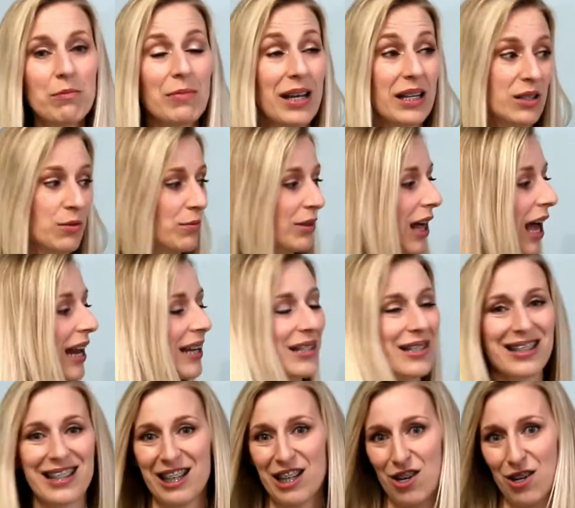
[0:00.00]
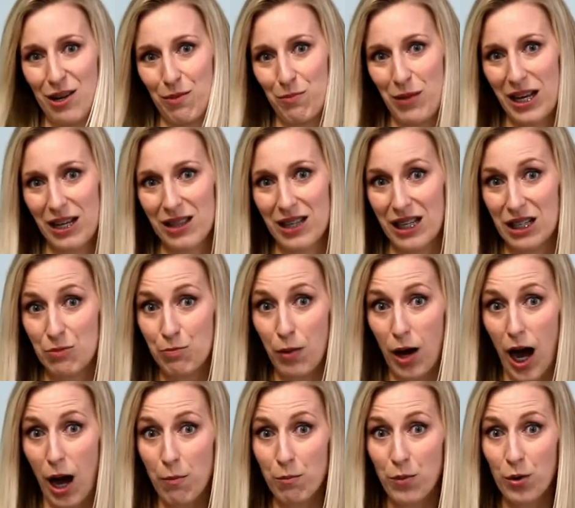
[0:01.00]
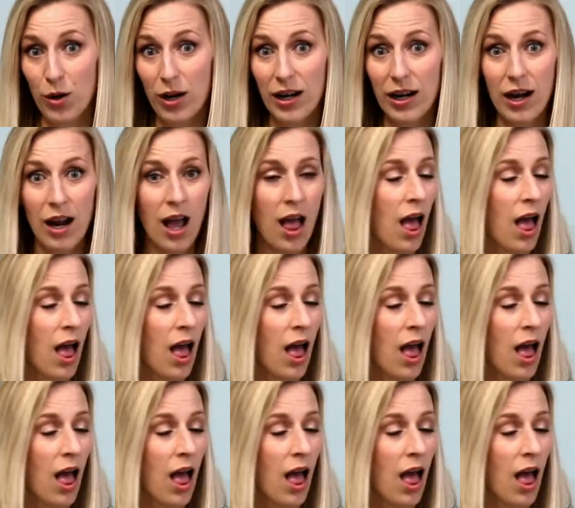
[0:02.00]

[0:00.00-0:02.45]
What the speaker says: make some lines thicker to make things pop more.